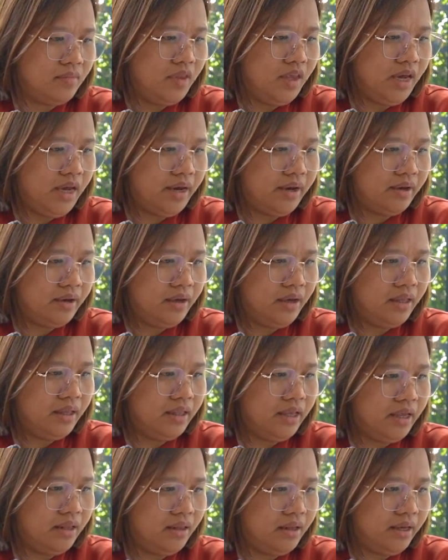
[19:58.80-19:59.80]
Yeah,
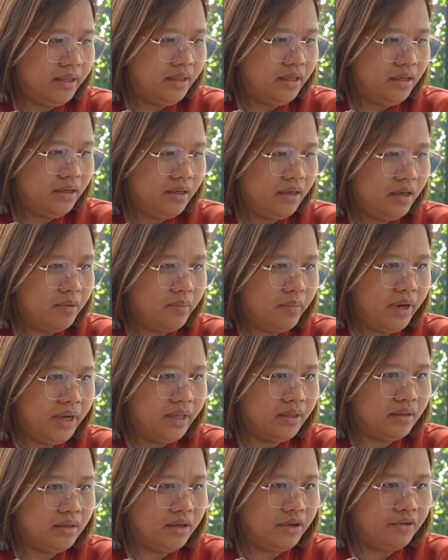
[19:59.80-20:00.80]
and then I think
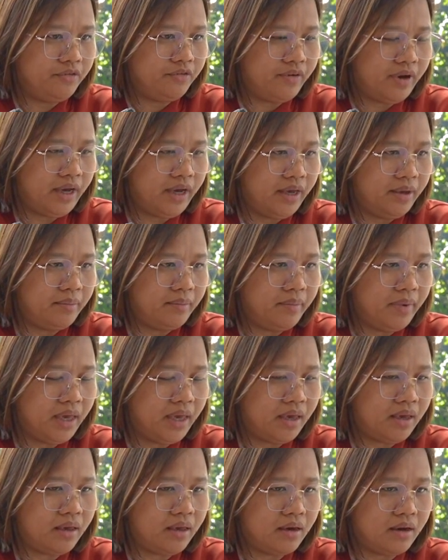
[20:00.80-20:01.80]
Emad, if I
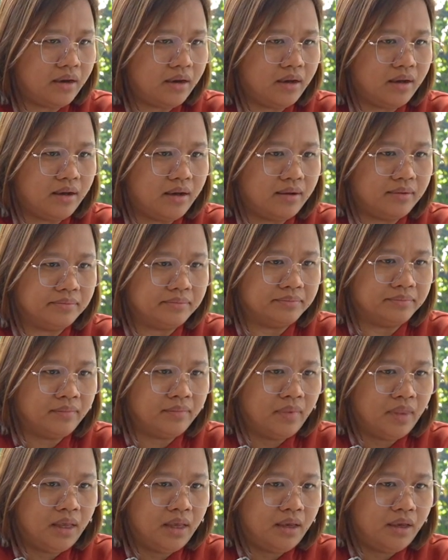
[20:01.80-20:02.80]
may, um,
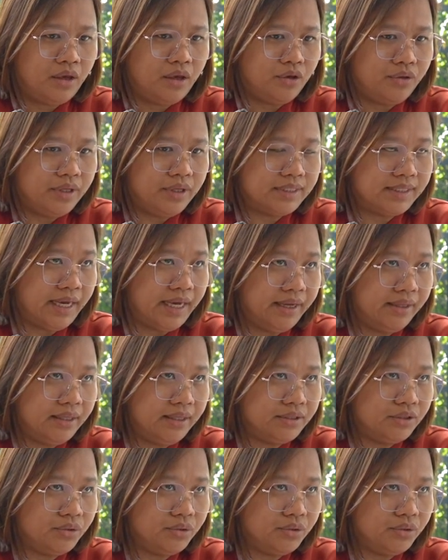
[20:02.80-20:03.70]
you decided